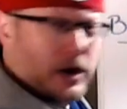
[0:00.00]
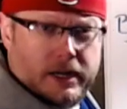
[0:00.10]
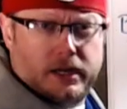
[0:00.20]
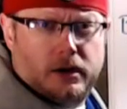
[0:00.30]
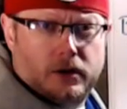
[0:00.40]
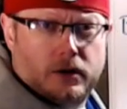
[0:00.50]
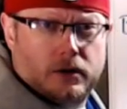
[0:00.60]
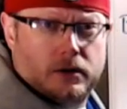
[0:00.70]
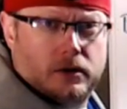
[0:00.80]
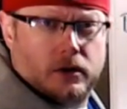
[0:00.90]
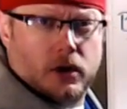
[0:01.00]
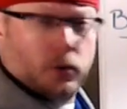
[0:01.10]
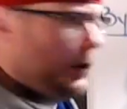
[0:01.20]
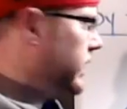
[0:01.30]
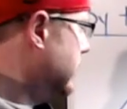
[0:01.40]
here,
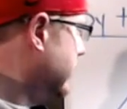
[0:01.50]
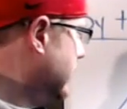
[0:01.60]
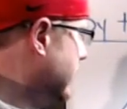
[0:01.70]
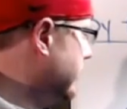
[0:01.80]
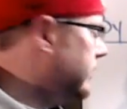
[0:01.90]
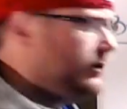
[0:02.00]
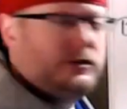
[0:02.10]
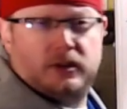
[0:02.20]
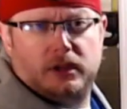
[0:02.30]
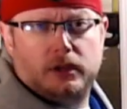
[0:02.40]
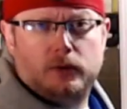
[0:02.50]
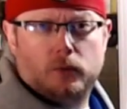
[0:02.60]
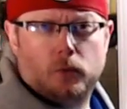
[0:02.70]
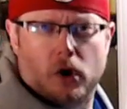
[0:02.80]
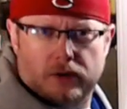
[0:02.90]
we can clearly see
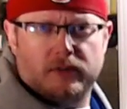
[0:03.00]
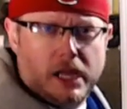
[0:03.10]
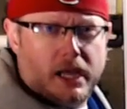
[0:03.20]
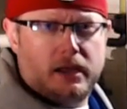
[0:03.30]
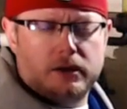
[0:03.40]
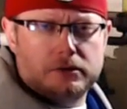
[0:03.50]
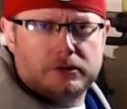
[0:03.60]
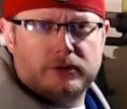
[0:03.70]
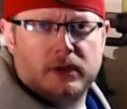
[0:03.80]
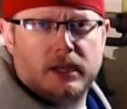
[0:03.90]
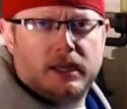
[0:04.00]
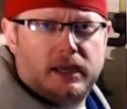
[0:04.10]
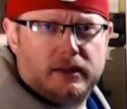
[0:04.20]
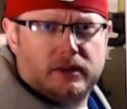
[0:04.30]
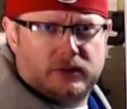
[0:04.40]
one of the angles
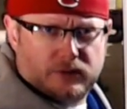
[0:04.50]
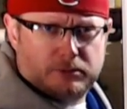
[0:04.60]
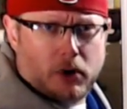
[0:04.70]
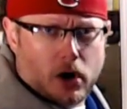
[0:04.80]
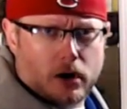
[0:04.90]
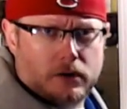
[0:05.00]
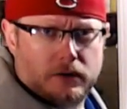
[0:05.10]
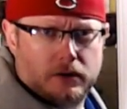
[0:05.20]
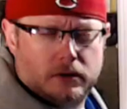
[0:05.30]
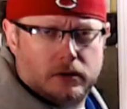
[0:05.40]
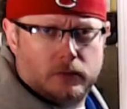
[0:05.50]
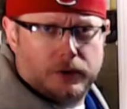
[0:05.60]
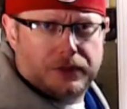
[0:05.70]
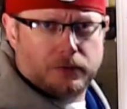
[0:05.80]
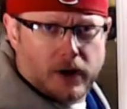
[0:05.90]
in this is marked
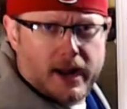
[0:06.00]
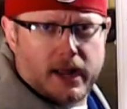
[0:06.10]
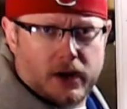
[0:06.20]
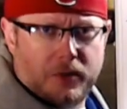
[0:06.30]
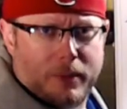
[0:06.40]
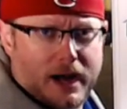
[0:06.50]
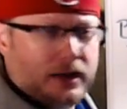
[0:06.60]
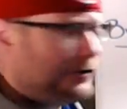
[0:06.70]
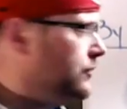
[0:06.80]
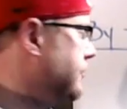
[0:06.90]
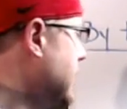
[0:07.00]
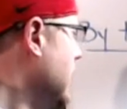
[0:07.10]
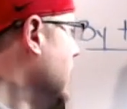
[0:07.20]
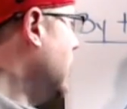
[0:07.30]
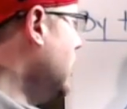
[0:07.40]
with a right angle box.
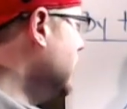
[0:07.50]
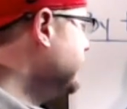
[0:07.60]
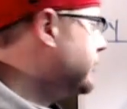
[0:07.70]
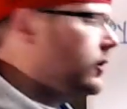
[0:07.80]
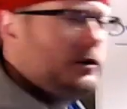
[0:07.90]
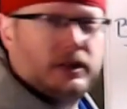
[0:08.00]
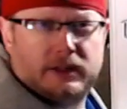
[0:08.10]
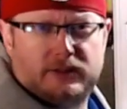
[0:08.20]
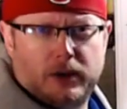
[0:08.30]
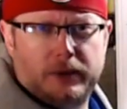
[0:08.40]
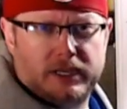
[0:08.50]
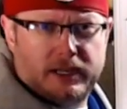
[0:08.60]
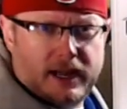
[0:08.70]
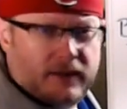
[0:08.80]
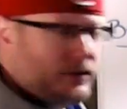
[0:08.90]
Also, let's say we didn't
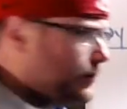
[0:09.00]
have this